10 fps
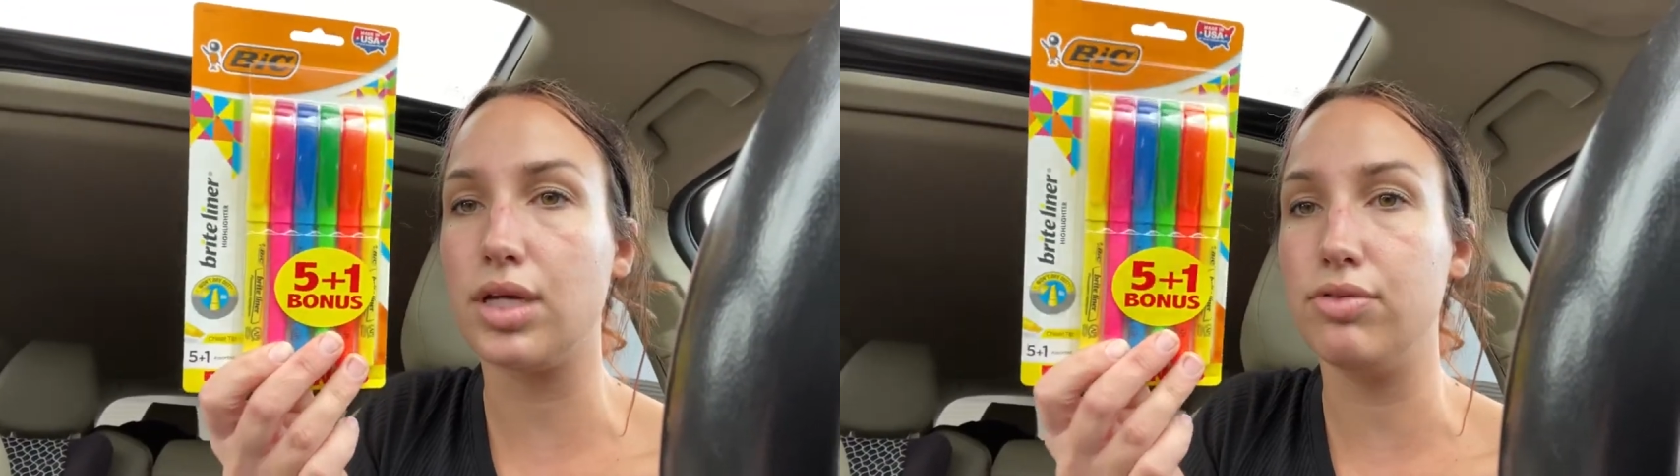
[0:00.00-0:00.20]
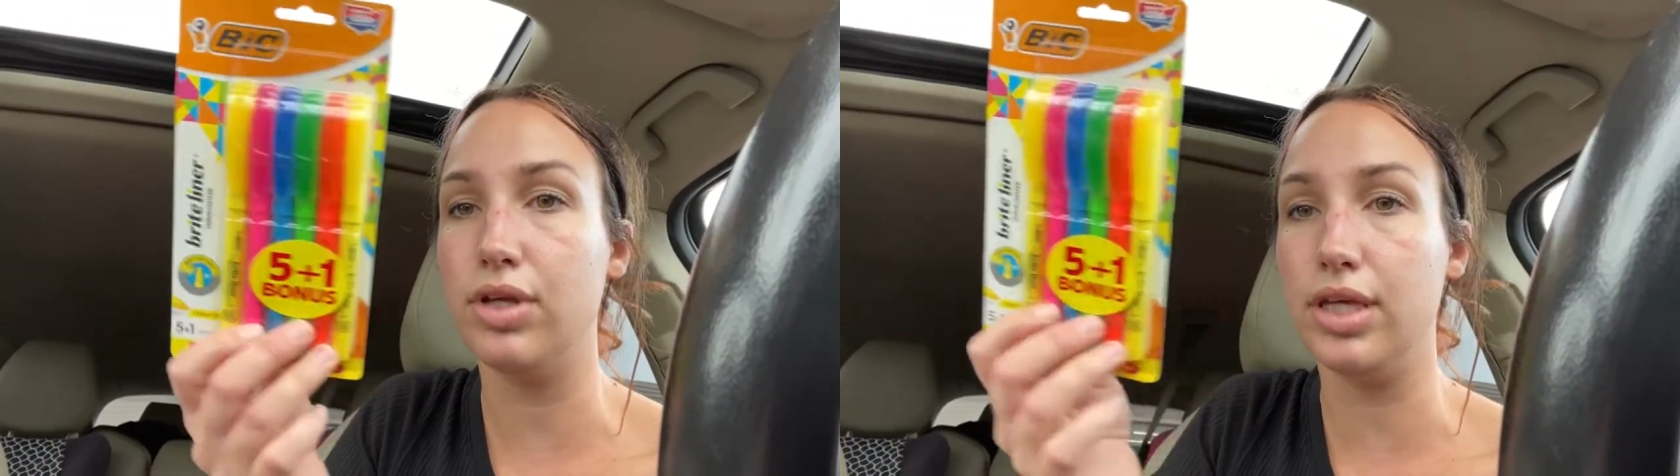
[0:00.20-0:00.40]
I
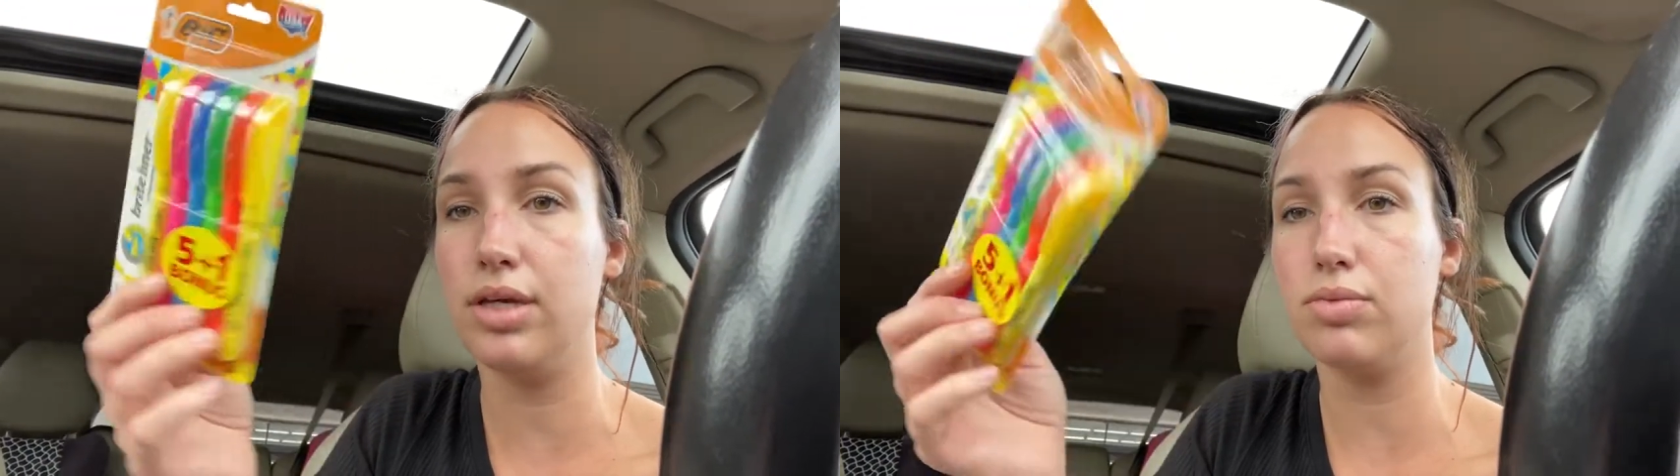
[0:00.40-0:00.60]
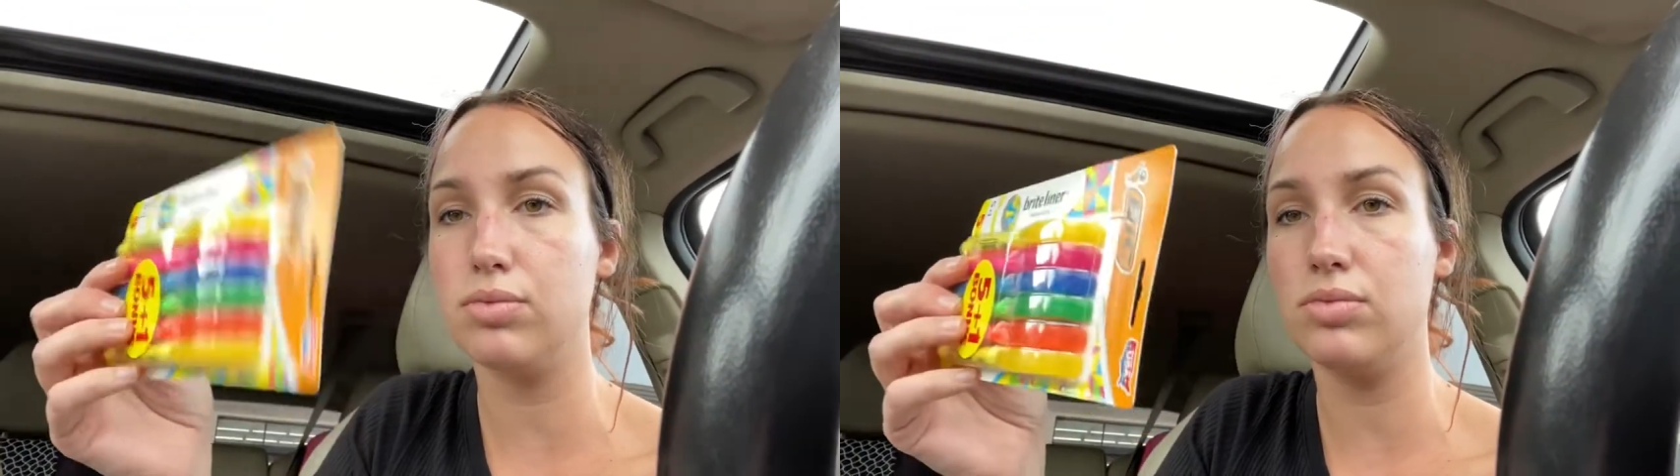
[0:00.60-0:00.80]

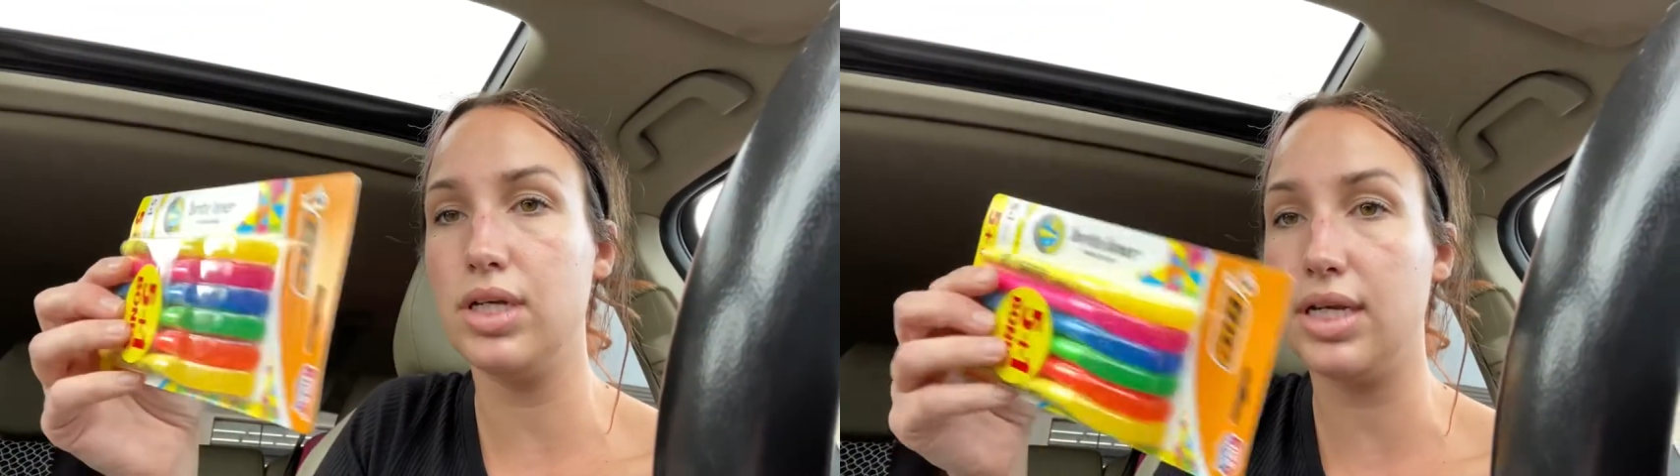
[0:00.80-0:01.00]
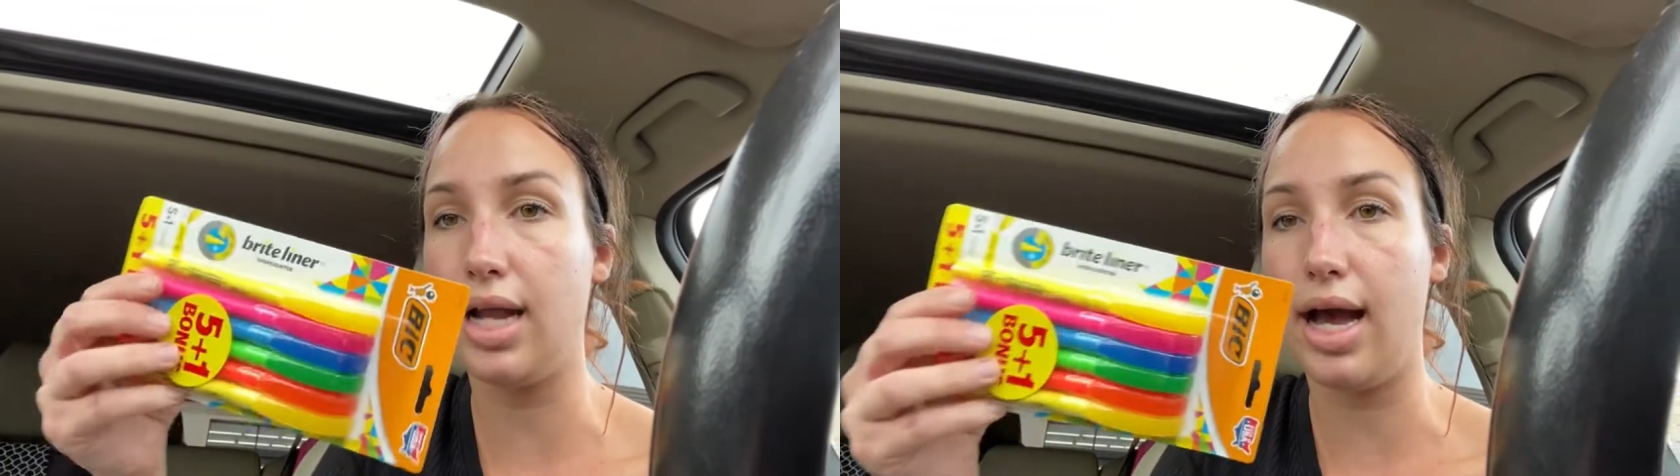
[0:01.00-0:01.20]
really
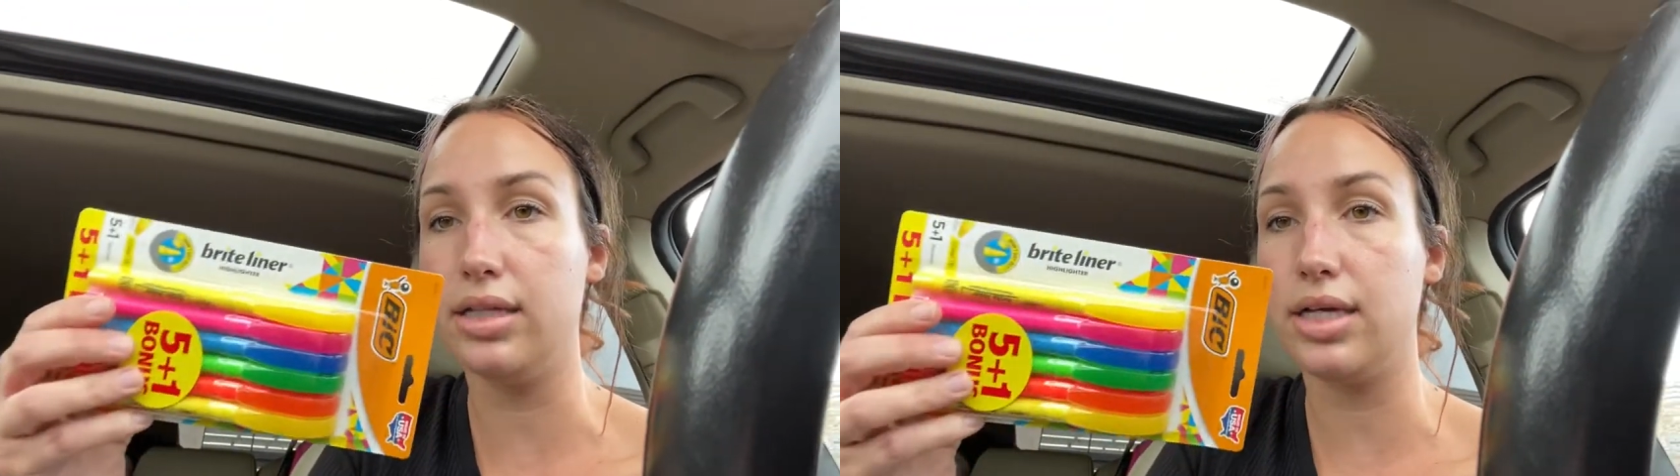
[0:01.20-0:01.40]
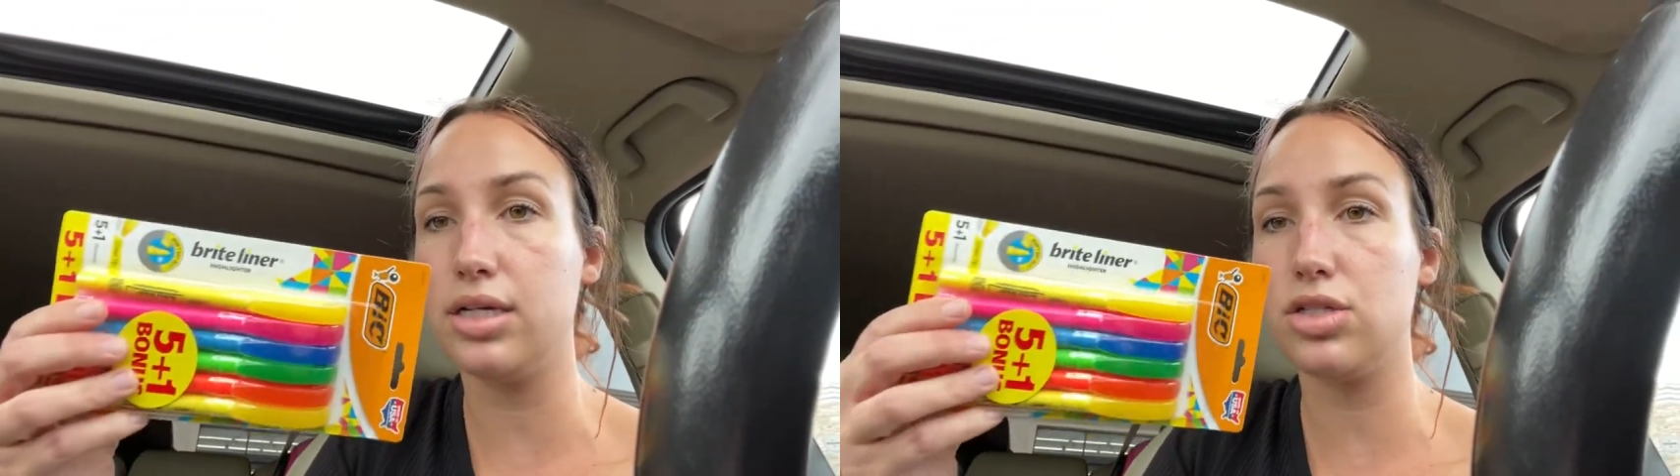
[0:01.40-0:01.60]
needed
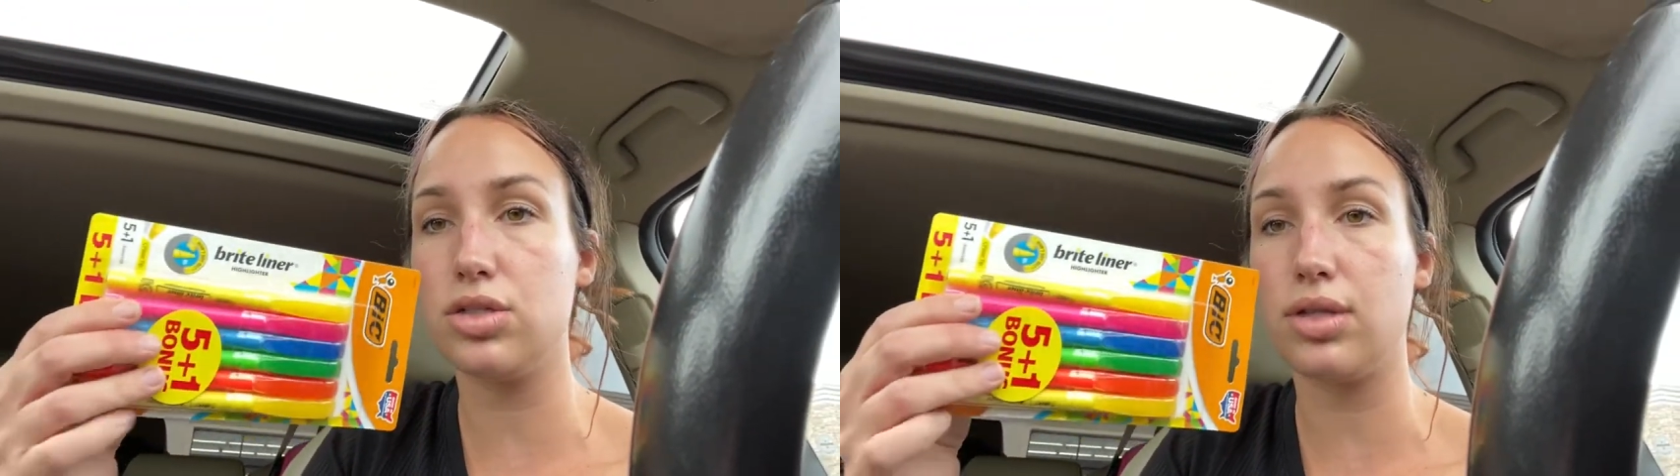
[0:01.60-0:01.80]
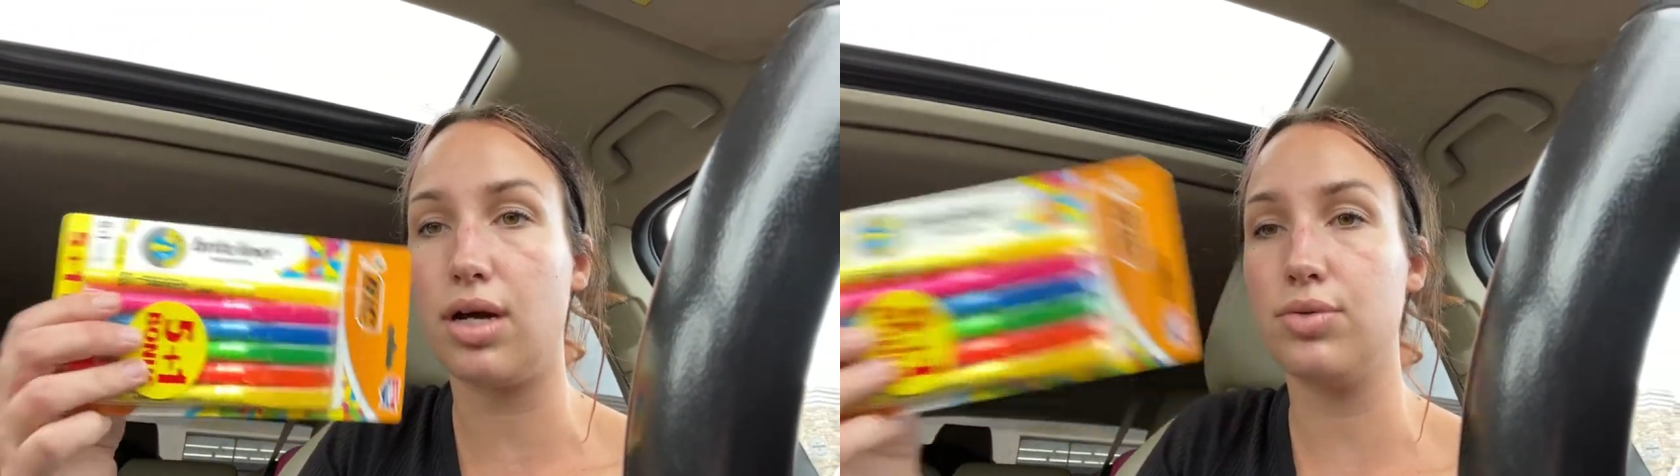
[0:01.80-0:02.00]
highlighters,
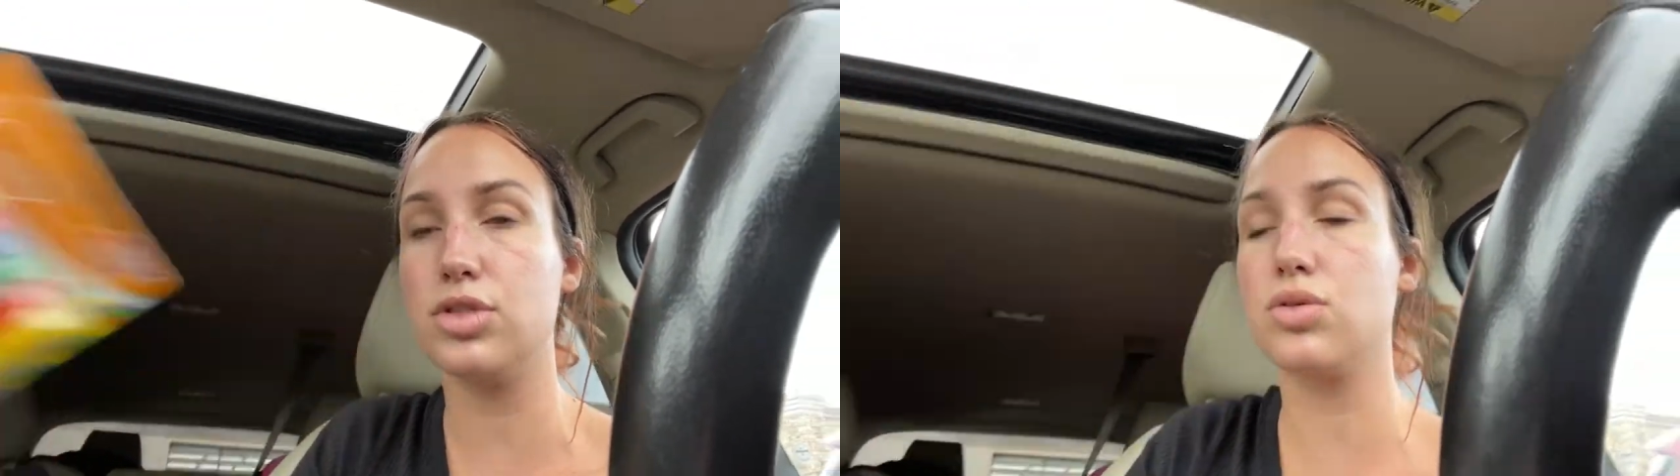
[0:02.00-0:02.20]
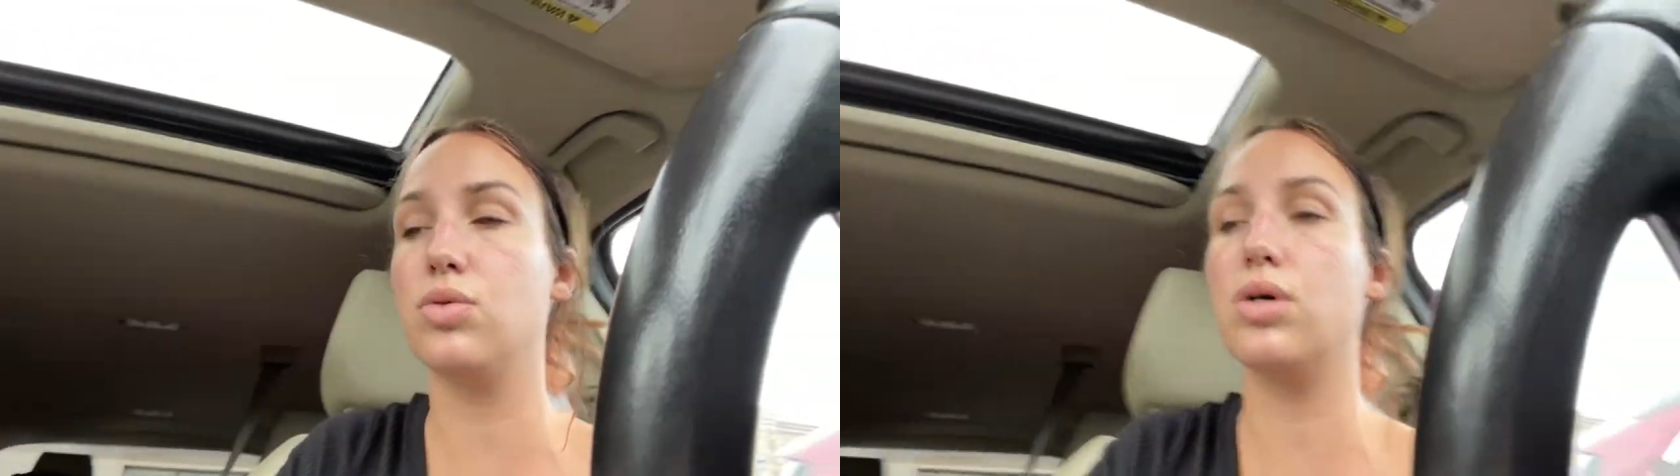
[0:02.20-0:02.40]
so that was
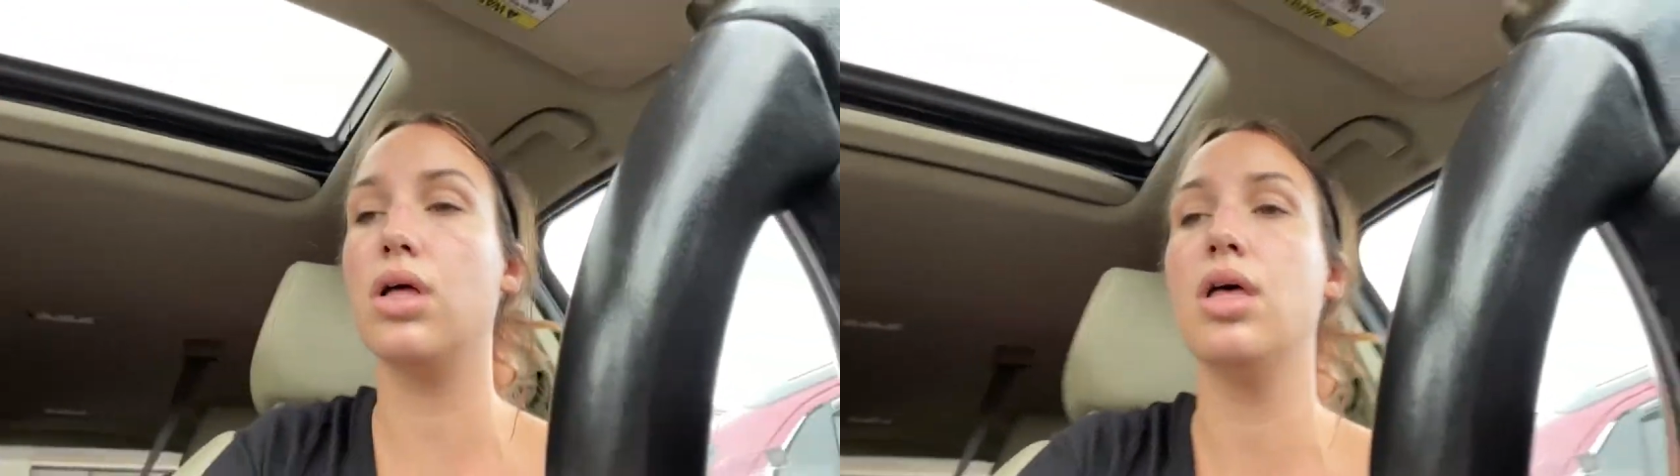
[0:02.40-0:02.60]
cool.